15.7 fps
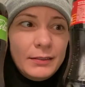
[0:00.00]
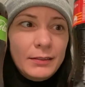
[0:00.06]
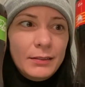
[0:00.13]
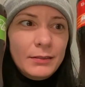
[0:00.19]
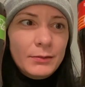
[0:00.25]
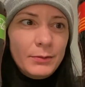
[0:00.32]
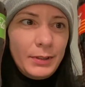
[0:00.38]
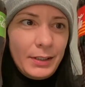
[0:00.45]
Oh,
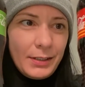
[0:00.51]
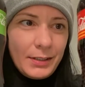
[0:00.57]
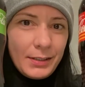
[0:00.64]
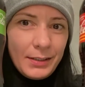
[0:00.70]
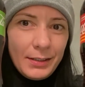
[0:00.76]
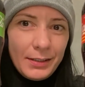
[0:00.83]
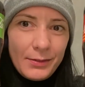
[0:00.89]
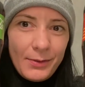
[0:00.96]
where is
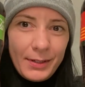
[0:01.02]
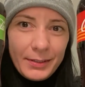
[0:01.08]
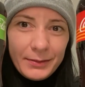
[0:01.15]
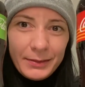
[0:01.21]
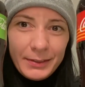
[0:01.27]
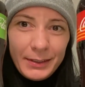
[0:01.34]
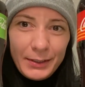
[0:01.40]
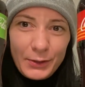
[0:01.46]
this one?
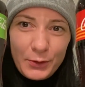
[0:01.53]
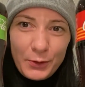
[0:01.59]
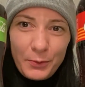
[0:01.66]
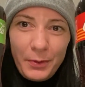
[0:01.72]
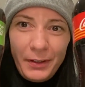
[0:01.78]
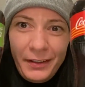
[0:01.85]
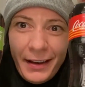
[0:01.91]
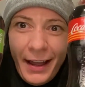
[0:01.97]
Should
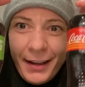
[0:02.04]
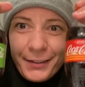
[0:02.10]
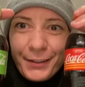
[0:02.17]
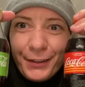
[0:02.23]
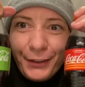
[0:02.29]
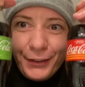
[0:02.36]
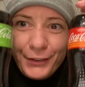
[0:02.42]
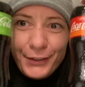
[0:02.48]
be nice
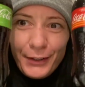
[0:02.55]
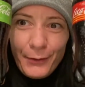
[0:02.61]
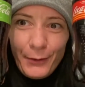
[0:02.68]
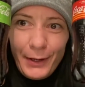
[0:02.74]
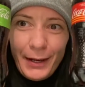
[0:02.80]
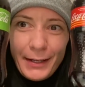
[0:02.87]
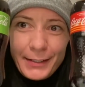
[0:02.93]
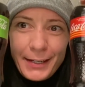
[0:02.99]
and easy
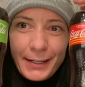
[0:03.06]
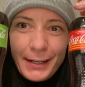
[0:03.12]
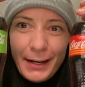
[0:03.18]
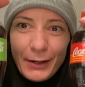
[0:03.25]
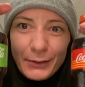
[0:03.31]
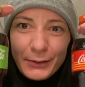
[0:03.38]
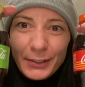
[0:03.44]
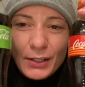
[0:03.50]
when I take it
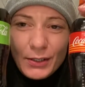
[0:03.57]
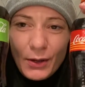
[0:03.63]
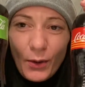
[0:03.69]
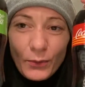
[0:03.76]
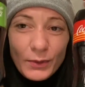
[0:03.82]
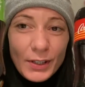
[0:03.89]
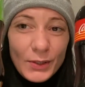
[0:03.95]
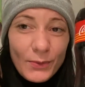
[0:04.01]
out. So
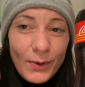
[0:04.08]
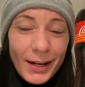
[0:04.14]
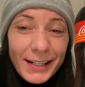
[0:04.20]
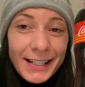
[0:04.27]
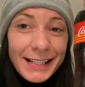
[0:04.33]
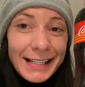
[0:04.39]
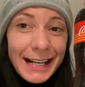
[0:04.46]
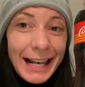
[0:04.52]
this one
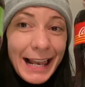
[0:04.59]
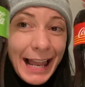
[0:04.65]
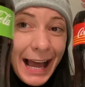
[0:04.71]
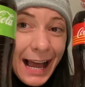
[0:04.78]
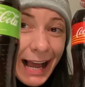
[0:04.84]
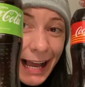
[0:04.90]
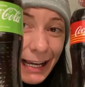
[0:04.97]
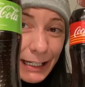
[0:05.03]
is
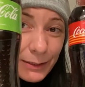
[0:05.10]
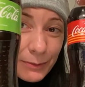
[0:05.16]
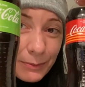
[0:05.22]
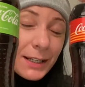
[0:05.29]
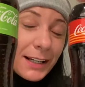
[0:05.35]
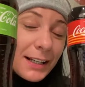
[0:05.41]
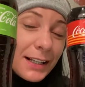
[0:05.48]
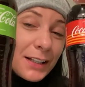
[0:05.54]
lime,
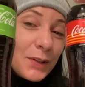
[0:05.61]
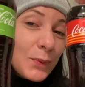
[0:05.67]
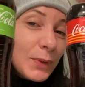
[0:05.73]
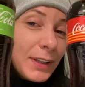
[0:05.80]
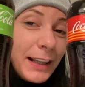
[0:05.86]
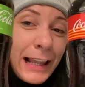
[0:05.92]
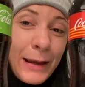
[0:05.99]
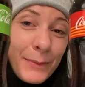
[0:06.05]
because
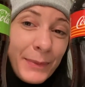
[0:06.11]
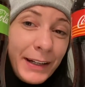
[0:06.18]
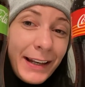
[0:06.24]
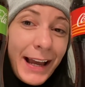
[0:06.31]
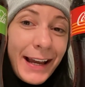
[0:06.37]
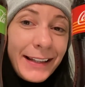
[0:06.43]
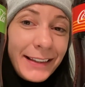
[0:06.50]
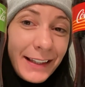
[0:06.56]
with lemon
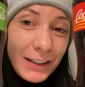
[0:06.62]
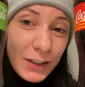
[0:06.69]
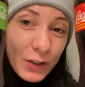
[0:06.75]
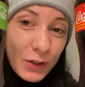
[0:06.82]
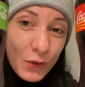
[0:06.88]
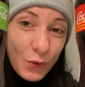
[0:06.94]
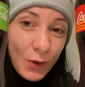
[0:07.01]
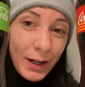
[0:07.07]
I did
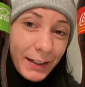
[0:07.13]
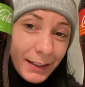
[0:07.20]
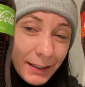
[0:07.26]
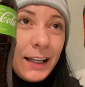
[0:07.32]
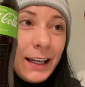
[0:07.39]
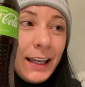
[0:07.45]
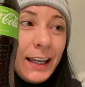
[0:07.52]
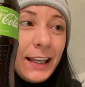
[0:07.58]
try it,
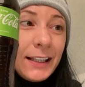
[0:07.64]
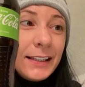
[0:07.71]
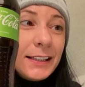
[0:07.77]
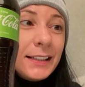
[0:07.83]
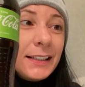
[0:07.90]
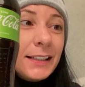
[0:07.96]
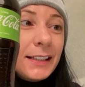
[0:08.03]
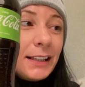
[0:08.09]

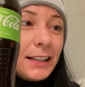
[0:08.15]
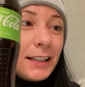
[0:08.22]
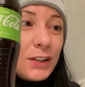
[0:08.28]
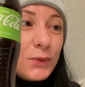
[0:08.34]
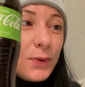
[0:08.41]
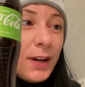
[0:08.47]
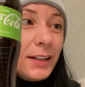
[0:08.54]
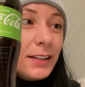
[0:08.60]
and
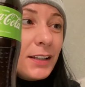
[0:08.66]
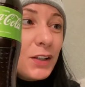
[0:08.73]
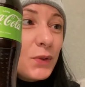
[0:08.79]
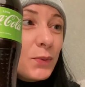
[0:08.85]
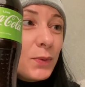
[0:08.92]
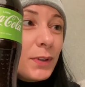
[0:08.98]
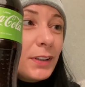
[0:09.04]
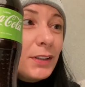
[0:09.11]
this one is
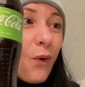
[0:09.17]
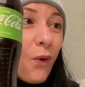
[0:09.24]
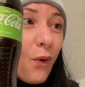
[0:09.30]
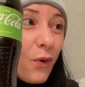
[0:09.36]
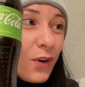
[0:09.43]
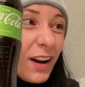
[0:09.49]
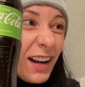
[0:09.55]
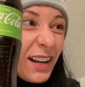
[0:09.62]
with
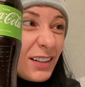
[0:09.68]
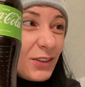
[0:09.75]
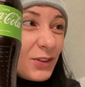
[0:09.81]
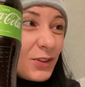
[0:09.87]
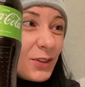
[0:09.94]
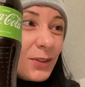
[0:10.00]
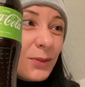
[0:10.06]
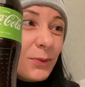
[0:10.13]

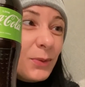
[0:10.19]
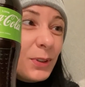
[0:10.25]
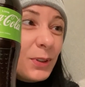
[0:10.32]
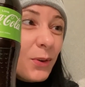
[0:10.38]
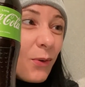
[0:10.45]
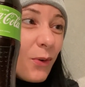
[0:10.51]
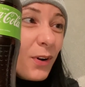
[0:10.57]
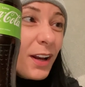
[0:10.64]
orange
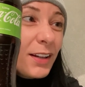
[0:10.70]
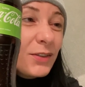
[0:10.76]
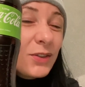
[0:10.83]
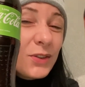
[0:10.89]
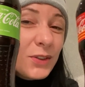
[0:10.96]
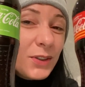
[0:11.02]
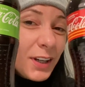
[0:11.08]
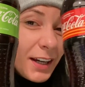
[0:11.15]

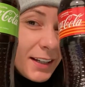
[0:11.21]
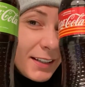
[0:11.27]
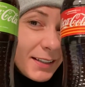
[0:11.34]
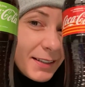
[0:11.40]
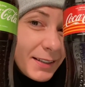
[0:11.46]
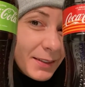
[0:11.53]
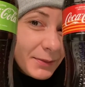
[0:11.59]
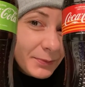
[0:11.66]

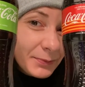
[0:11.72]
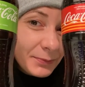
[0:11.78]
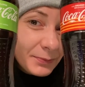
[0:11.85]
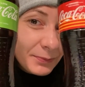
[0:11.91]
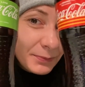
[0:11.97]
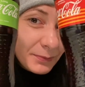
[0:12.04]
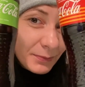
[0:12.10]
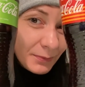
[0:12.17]
taste.
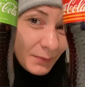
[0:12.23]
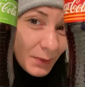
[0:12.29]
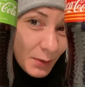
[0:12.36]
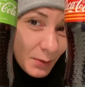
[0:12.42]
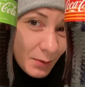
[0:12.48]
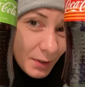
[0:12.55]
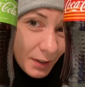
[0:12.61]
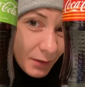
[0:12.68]
You
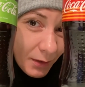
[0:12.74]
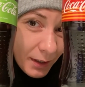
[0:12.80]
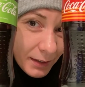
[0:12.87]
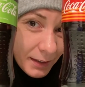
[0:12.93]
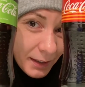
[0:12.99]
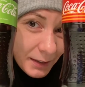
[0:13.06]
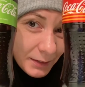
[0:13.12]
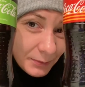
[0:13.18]
see right
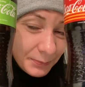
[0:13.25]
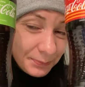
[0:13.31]
there?